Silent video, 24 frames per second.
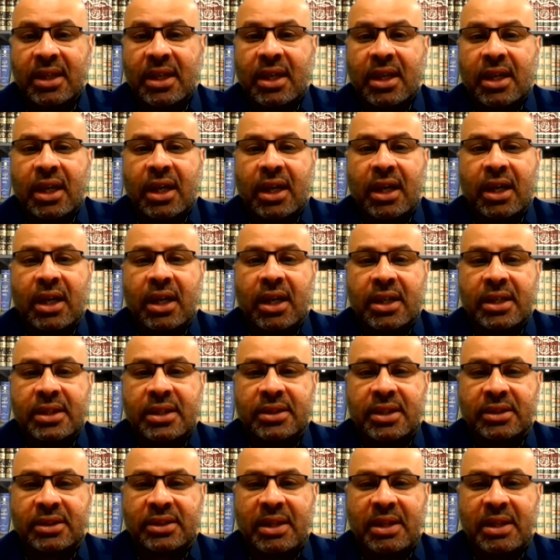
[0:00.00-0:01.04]
Uh, is there
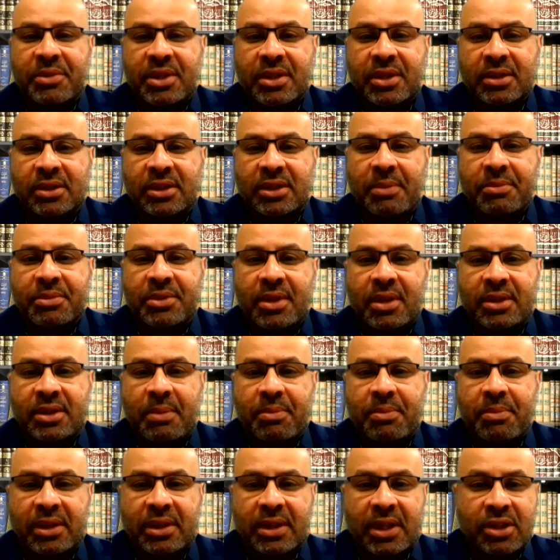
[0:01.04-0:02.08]
something some,
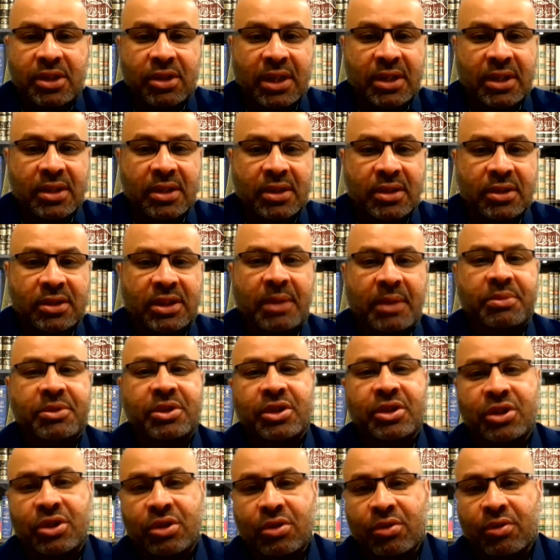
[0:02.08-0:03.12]
something that you can
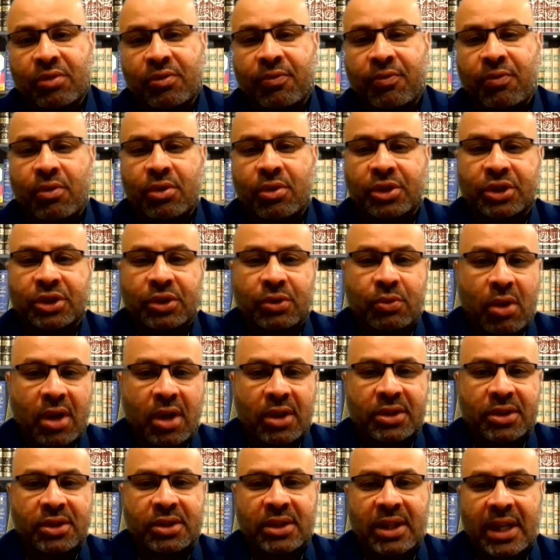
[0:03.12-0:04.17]
substitute for
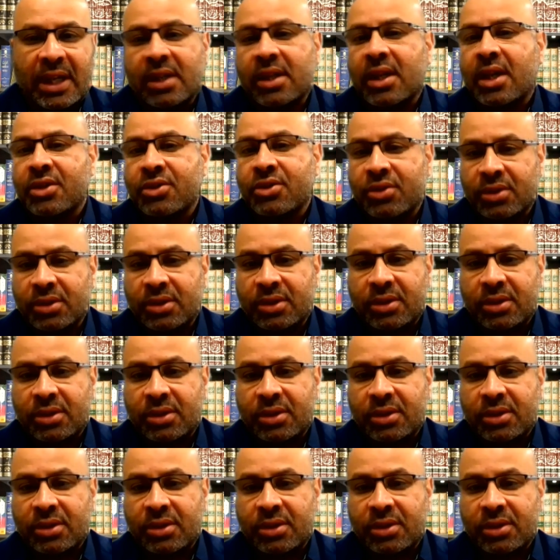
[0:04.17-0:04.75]
squats and lunges?